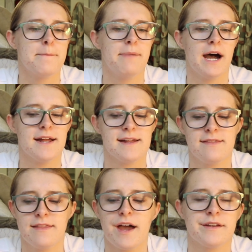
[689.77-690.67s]
But
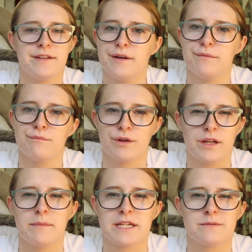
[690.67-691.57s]
that did
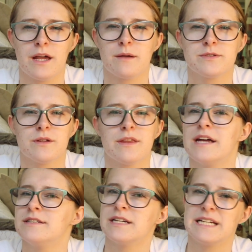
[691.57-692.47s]
really mess me up, so
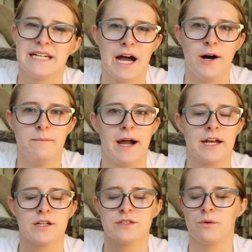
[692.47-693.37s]
that didn't help
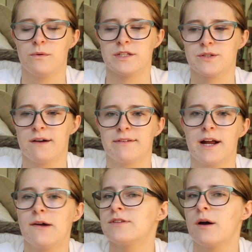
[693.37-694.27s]
matters whatsoever.
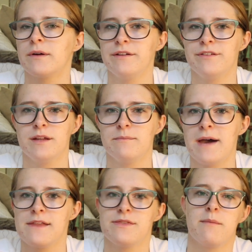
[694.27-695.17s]
I was already feeling
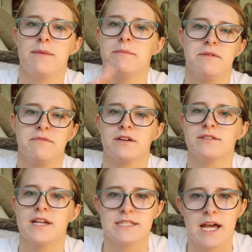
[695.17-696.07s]
bad. That made me
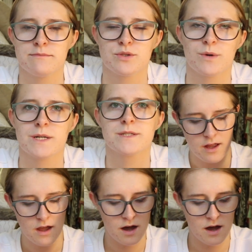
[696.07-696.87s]
feel 10 times worse.